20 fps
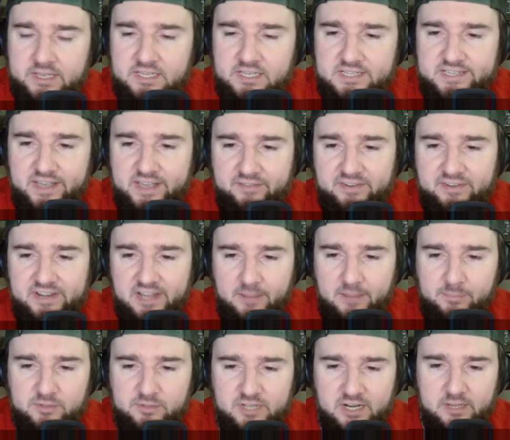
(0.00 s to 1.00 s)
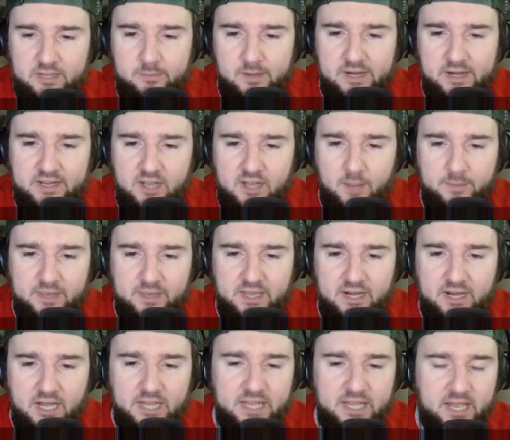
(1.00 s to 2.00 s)
78% of the money coming in
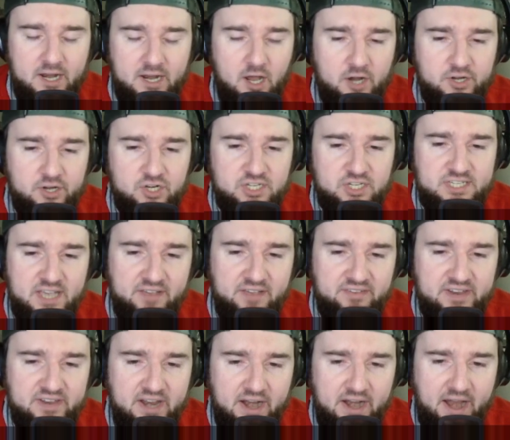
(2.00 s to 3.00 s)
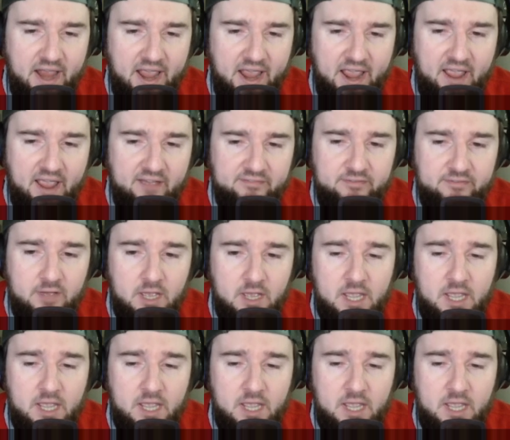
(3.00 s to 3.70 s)
on that under seven and a half,